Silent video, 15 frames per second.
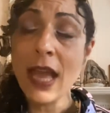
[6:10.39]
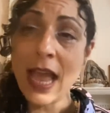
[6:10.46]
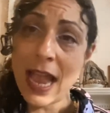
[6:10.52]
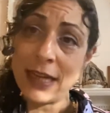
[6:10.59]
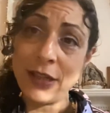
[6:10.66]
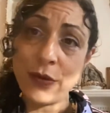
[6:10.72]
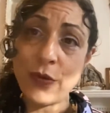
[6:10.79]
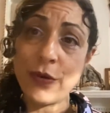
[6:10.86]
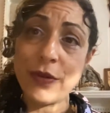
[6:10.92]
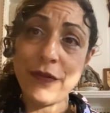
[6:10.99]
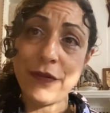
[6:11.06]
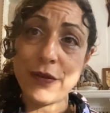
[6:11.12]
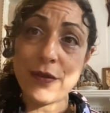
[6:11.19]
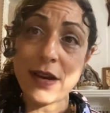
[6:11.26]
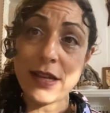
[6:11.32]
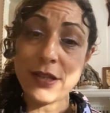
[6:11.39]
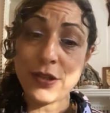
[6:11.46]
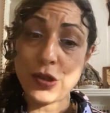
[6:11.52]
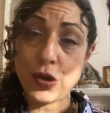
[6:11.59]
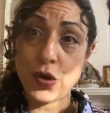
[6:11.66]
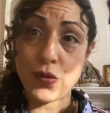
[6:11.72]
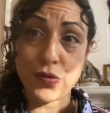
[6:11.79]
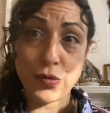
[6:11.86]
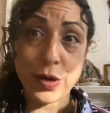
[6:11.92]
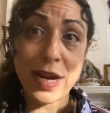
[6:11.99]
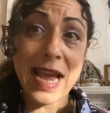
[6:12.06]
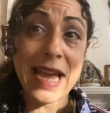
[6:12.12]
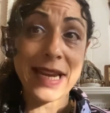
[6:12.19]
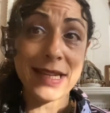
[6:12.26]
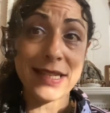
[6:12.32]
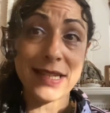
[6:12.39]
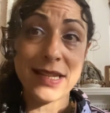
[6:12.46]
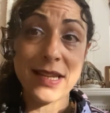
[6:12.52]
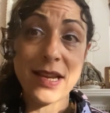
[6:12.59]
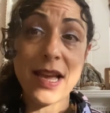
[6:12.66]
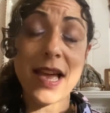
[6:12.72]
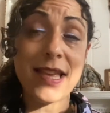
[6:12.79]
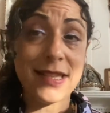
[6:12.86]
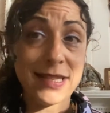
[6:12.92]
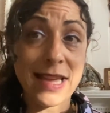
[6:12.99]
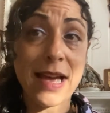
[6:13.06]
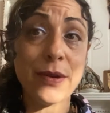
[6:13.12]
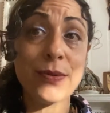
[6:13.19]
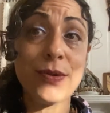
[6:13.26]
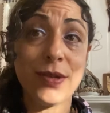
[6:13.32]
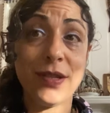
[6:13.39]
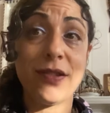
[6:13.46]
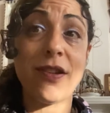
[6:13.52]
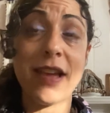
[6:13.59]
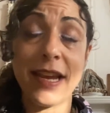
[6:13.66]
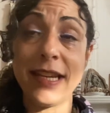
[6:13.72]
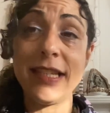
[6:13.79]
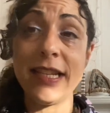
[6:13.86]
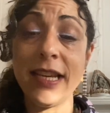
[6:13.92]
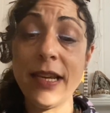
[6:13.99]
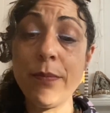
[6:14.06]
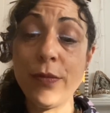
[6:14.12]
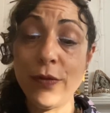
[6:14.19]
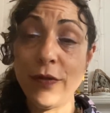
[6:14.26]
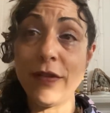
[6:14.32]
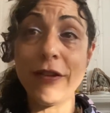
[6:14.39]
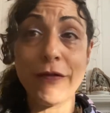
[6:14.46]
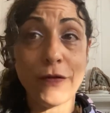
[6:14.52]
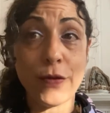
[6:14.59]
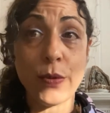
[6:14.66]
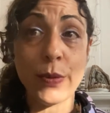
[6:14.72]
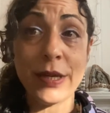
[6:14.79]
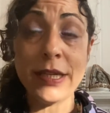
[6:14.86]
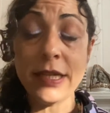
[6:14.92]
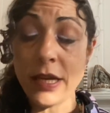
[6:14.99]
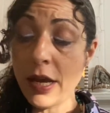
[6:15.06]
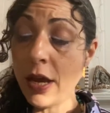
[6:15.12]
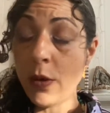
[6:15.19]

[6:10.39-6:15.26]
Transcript: And in order for us to create a sound society moving forward,